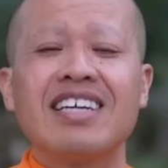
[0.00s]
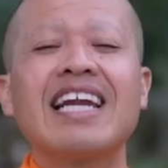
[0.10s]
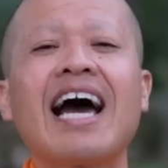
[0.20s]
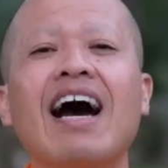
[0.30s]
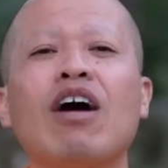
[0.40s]

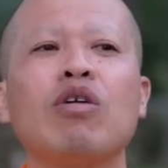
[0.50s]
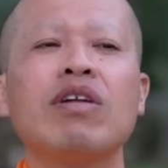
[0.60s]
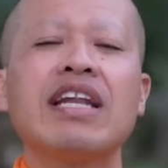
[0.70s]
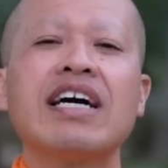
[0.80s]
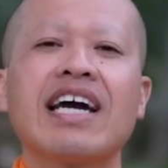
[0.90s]
now
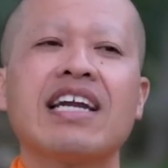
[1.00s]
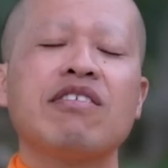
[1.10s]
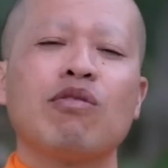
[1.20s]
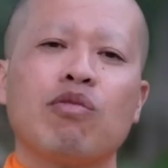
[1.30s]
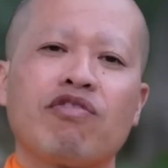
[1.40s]
look at
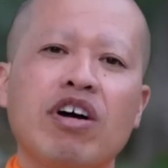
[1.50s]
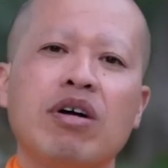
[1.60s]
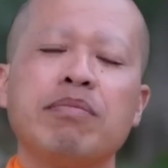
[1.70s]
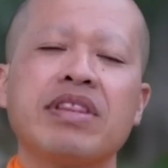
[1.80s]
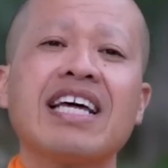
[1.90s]
it
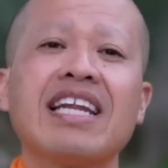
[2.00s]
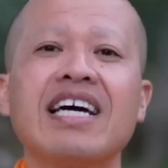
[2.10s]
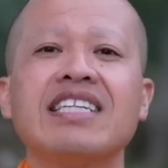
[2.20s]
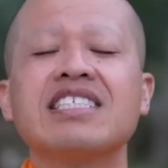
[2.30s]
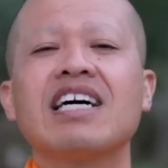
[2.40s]
from the
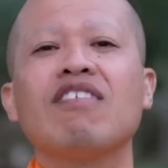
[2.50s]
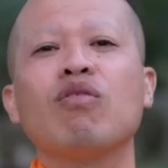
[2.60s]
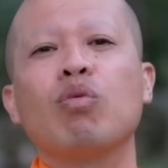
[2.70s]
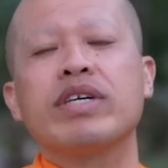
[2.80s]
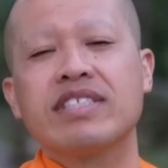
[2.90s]
lens
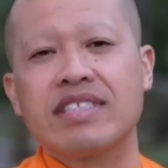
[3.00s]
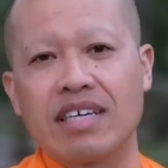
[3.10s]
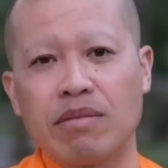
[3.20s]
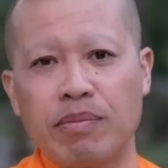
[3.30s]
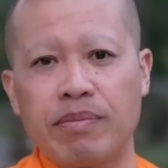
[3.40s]
of
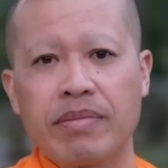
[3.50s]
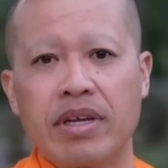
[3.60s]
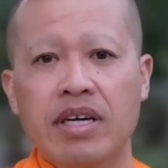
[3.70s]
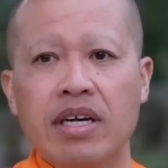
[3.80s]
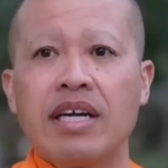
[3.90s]
wisdom.
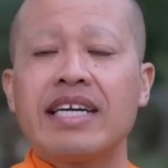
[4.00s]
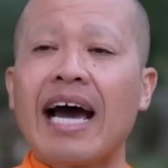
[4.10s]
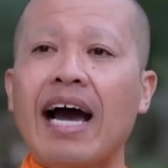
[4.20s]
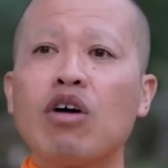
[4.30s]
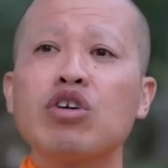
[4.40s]

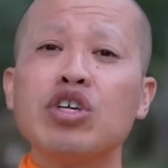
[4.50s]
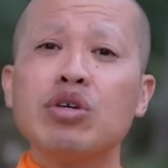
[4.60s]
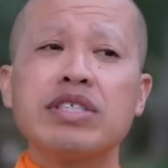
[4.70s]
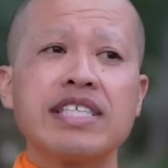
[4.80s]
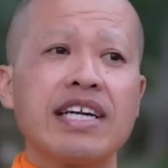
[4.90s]
Now
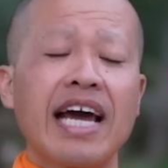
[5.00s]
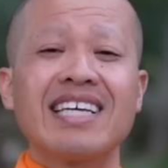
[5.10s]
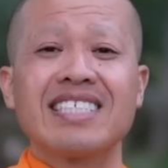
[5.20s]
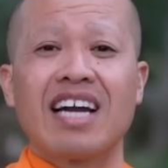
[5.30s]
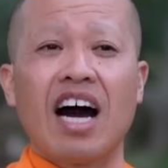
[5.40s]
use it
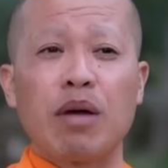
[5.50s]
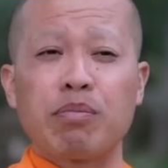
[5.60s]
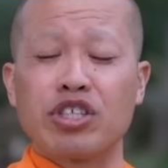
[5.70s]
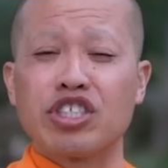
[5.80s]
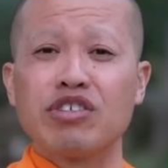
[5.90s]
as an
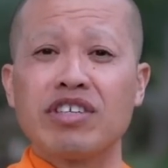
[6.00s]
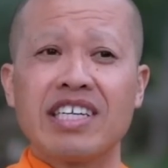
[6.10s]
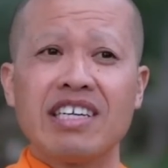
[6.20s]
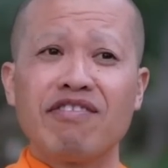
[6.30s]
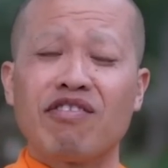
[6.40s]

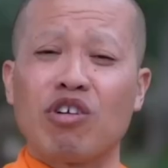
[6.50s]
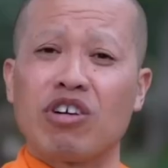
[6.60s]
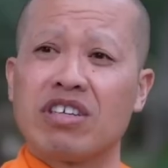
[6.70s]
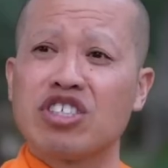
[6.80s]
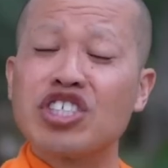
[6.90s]
opportunity
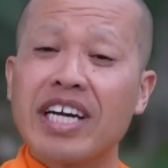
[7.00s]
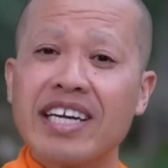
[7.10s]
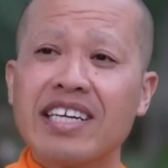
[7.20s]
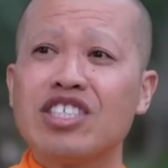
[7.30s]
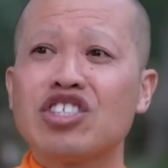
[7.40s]
for
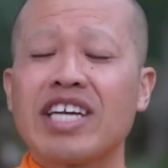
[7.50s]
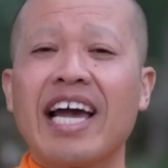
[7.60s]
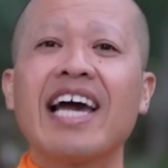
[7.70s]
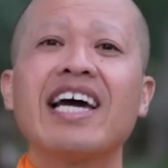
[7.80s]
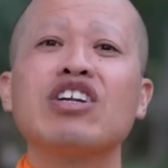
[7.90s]
change
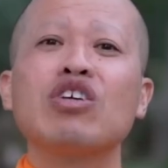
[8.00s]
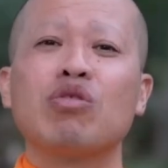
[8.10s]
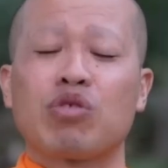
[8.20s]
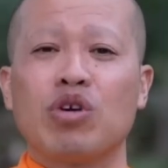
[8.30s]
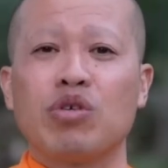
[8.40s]
and
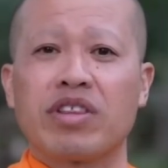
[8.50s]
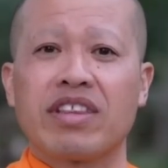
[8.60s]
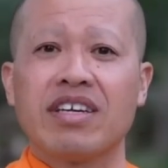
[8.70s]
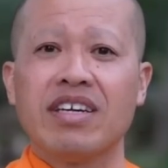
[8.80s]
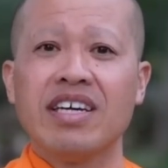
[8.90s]

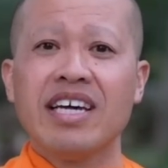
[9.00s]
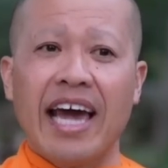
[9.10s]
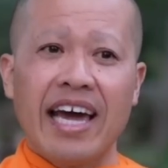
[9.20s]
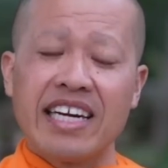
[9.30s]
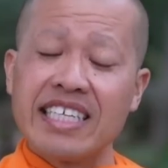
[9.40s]
growth.
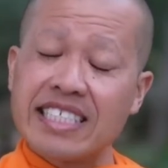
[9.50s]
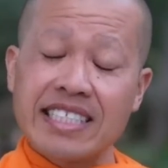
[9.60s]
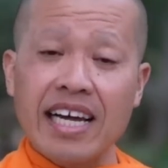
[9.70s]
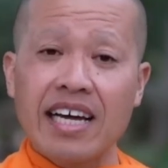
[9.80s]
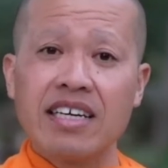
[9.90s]
And
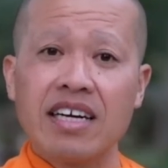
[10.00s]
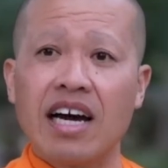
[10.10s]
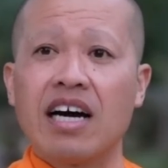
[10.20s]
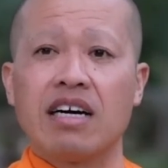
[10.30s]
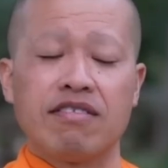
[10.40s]
instead
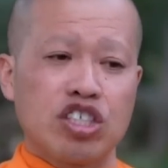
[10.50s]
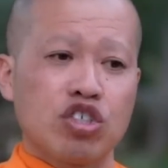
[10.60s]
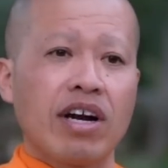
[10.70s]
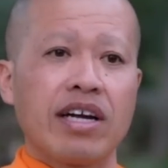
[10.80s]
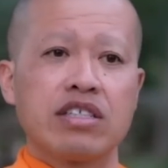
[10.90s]
of
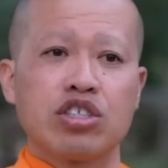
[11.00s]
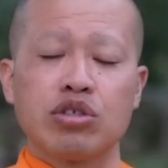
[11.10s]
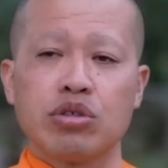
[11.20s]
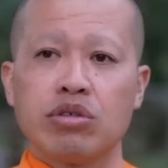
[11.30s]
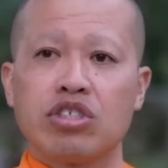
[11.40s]
trying
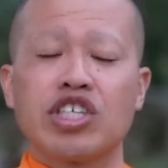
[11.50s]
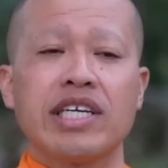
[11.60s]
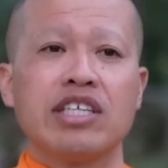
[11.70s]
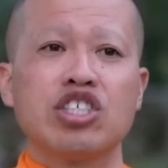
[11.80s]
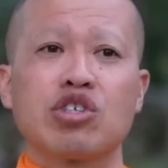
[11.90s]
to
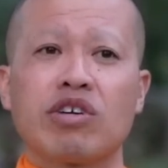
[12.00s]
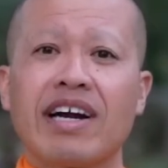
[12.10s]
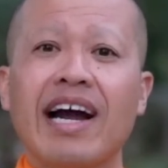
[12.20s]
change your